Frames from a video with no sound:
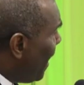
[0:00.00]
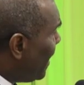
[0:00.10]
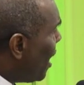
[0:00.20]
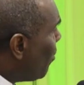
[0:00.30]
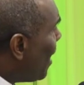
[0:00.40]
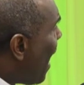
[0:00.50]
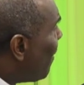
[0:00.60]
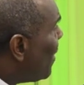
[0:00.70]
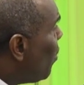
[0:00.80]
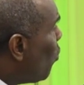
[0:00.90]
then you will
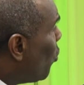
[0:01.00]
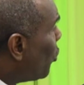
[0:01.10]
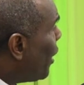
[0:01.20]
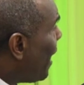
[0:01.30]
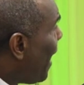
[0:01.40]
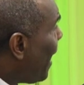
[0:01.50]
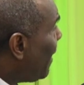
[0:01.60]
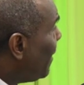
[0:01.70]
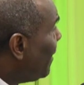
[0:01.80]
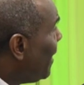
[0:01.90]
have erosion here,
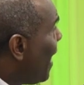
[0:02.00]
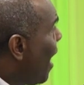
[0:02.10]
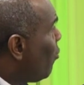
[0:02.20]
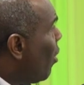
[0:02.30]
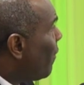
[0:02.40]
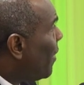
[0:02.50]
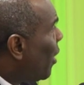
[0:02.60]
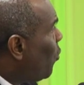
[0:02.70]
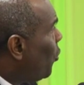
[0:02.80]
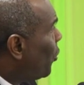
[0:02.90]
and you have
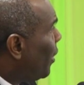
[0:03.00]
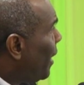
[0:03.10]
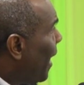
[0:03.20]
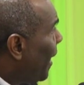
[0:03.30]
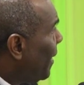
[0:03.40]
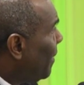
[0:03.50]
accretion here.